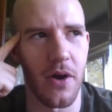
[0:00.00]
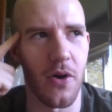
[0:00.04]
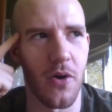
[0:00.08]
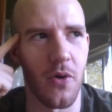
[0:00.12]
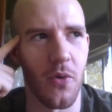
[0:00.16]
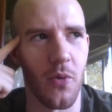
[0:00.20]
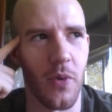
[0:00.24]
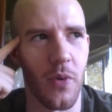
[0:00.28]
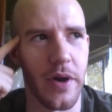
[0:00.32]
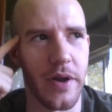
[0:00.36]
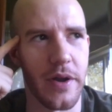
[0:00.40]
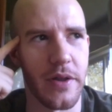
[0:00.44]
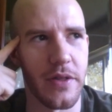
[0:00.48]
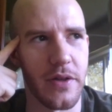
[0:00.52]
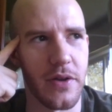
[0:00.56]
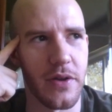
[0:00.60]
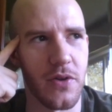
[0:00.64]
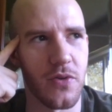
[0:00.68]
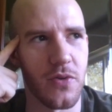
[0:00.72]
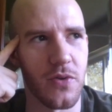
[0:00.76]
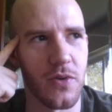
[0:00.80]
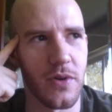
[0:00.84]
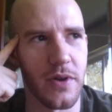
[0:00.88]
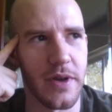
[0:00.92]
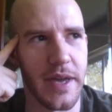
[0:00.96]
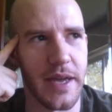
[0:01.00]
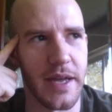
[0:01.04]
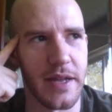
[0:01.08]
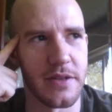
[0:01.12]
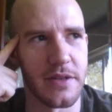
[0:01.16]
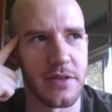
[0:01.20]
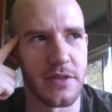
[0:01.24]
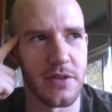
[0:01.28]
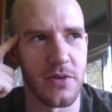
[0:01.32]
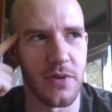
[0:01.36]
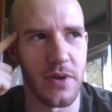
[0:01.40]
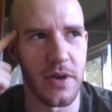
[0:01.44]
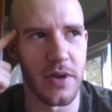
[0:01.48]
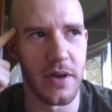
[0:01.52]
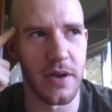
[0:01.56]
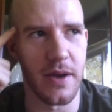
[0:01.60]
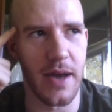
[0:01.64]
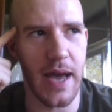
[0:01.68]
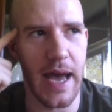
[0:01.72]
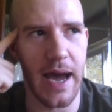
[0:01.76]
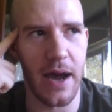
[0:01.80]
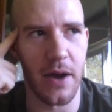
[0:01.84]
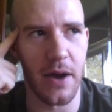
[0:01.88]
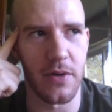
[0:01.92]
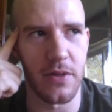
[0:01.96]
oh, what are the cool kids
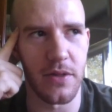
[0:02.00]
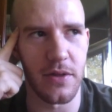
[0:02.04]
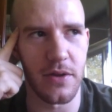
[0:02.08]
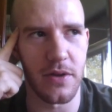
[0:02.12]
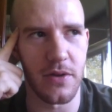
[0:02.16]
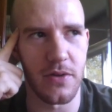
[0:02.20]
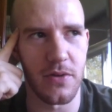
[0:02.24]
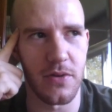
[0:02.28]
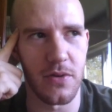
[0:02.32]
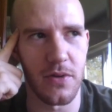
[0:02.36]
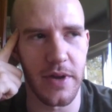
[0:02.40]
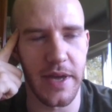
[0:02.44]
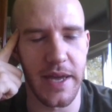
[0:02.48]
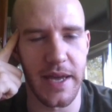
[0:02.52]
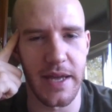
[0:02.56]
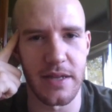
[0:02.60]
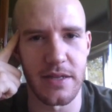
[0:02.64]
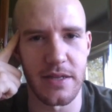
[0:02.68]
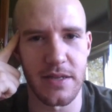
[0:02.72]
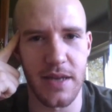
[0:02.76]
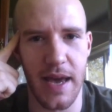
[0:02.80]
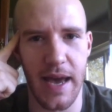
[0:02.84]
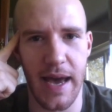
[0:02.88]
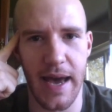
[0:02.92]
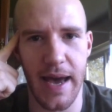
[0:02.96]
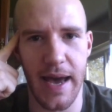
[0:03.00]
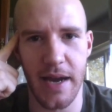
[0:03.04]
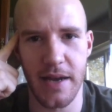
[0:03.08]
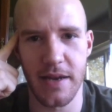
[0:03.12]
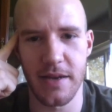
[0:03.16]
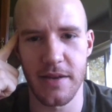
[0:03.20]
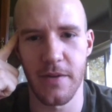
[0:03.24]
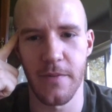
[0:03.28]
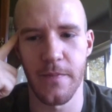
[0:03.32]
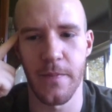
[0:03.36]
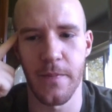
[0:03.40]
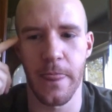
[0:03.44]
doing? How do the cool kids act?